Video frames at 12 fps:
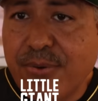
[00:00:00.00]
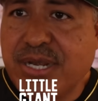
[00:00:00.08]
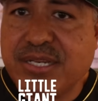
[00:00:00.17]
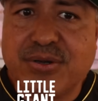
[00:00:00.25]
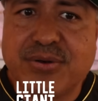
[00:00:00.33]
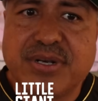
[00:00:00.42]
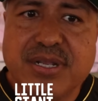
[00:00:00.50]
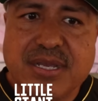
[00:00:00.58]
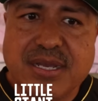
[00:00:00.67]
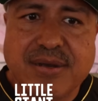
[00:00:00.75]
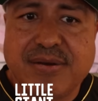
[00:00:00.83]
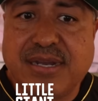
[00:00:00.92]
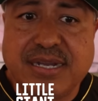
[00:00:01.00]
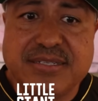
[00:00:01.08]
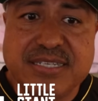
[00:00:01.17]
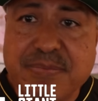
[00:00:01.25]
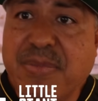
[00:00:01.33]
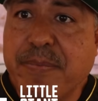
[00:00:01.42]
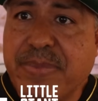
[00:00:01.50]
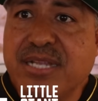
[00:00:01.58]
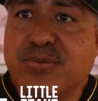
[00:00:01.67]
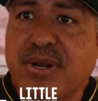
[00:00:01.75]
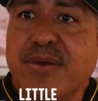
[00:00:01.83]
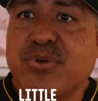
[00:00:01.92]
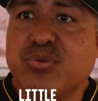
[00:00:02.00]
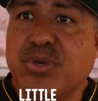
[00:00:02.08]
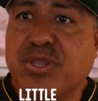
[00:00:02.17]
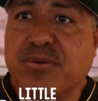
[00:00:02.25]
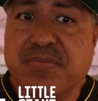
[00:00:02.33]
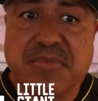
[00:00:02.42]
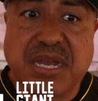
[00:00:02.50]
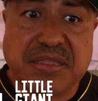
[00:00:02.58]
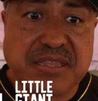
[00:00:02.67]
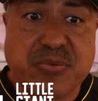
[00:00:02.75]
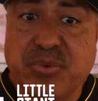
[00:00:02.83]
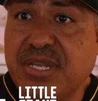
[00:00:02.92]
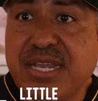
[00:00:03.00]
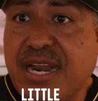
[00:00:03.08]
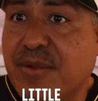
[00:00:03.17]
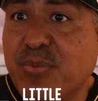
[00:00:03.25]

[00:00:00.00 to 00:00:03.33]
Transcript: really don't. I did my best when I was with him. I think we had